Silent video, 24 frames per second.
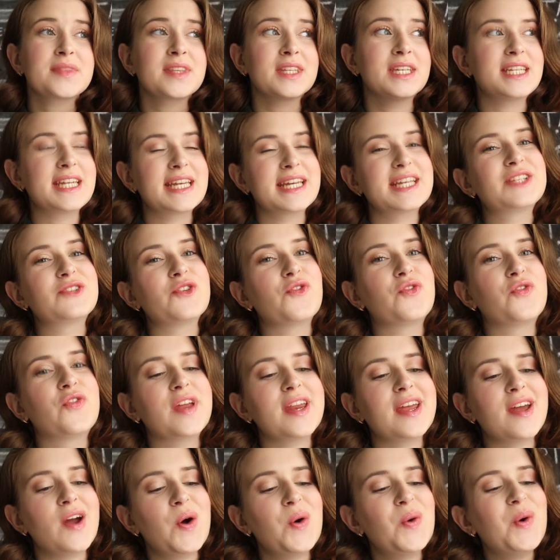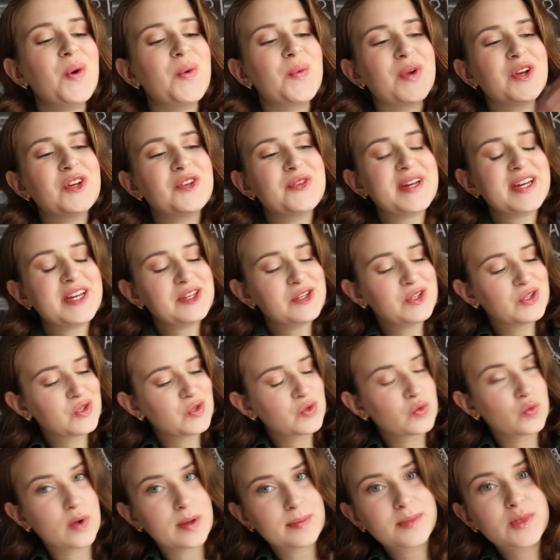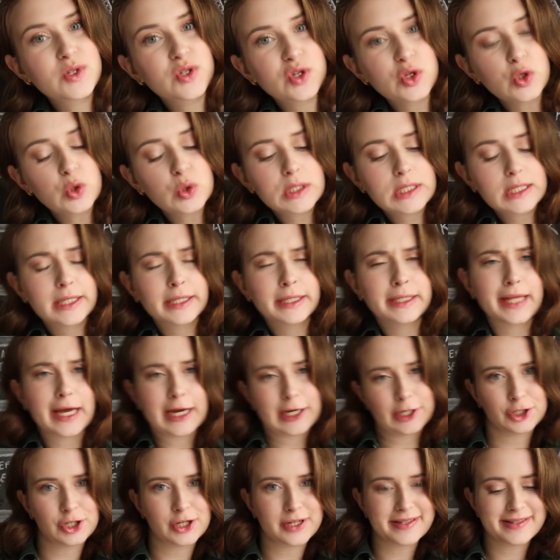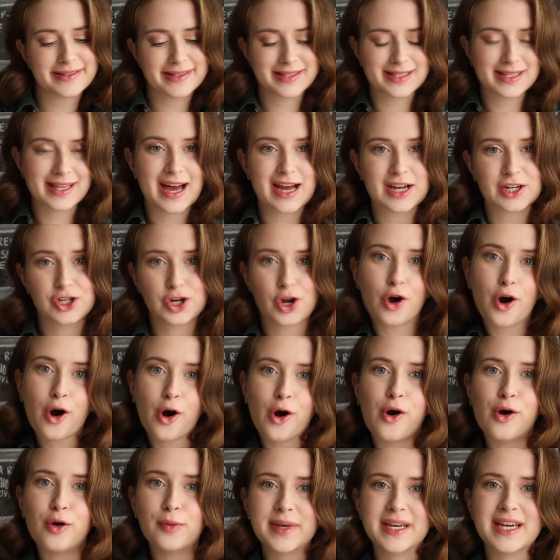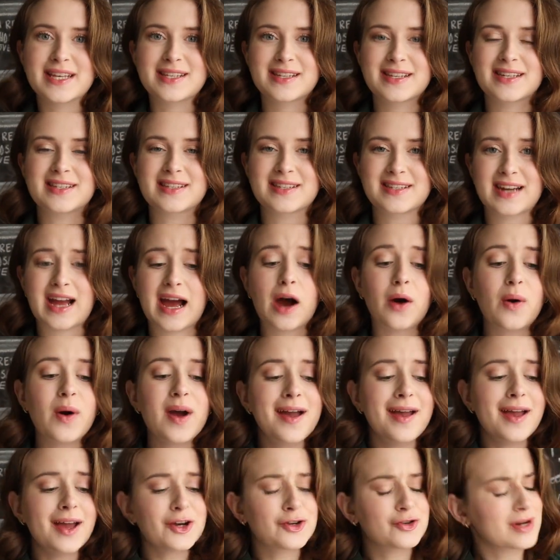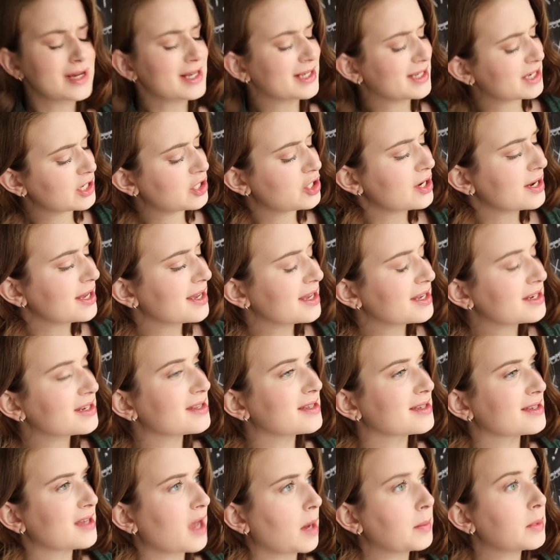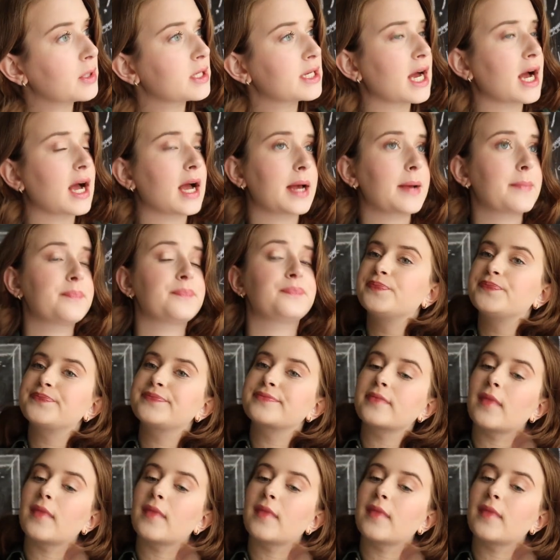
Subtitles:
Today's video, we're doing a swimsuit collection slash haul because it is now transitioning into the summertime